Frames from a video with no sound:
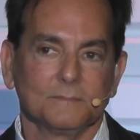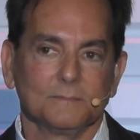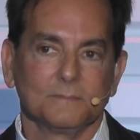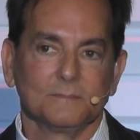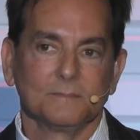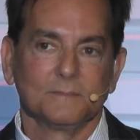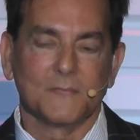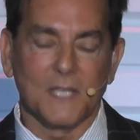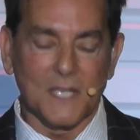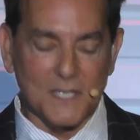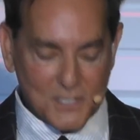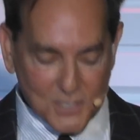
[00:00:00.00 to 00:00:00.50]

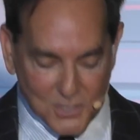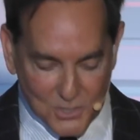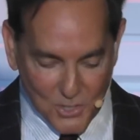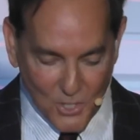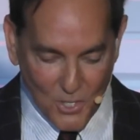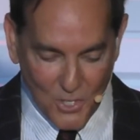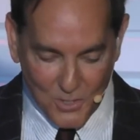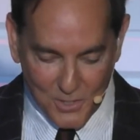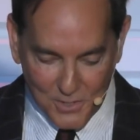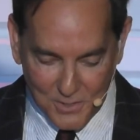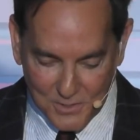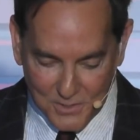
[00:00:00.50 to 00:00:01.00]
They
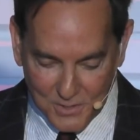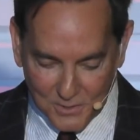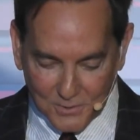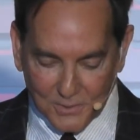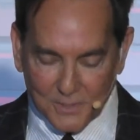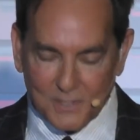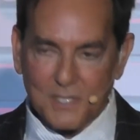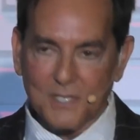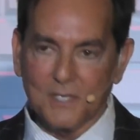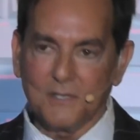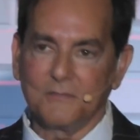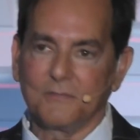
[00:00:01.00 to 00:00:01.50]
started to
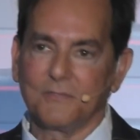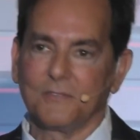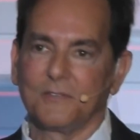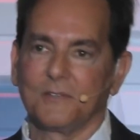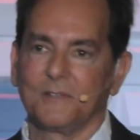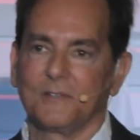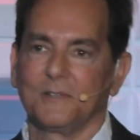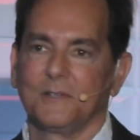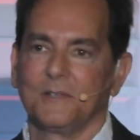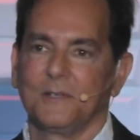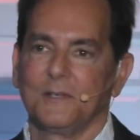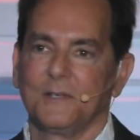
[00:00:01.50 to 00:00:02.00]
leave
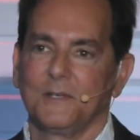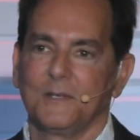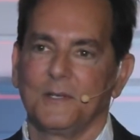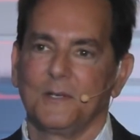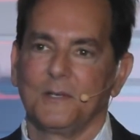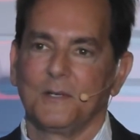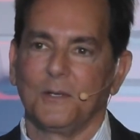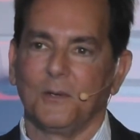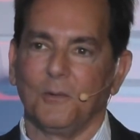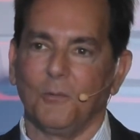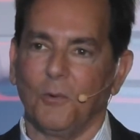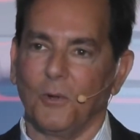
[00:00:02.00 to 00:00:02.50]

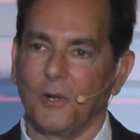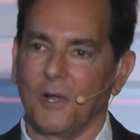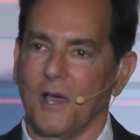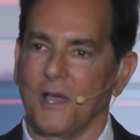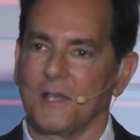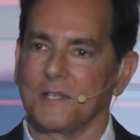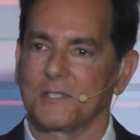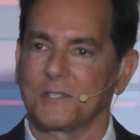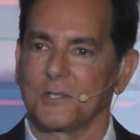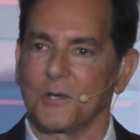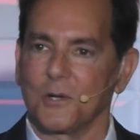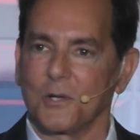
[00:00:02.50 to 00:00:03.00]
when
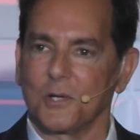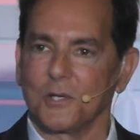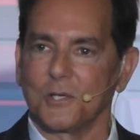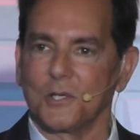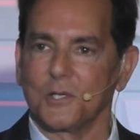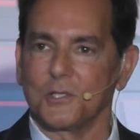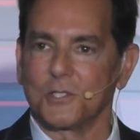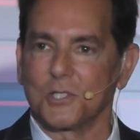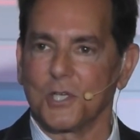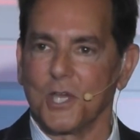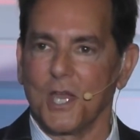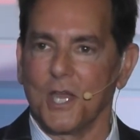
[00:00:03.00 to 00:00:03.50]
I started
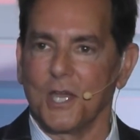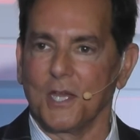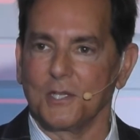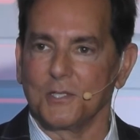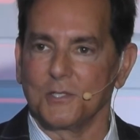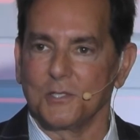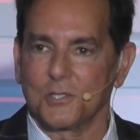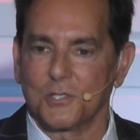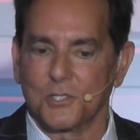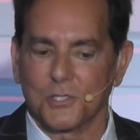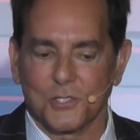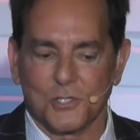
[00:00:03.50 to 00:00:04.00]
to
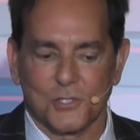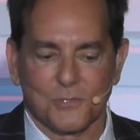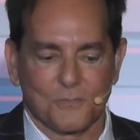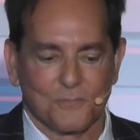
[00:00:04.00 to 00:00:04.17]
change.